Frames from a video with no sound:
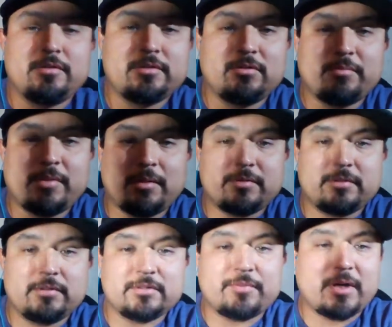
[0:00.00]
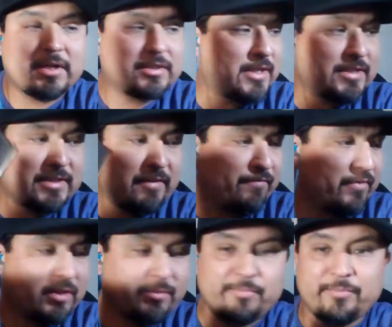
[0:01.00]
Little Bible. It's pocket size. I can
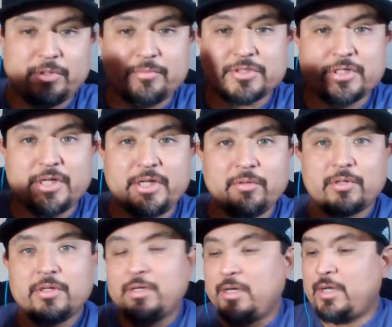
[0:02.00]
fit it pretty much anywhere,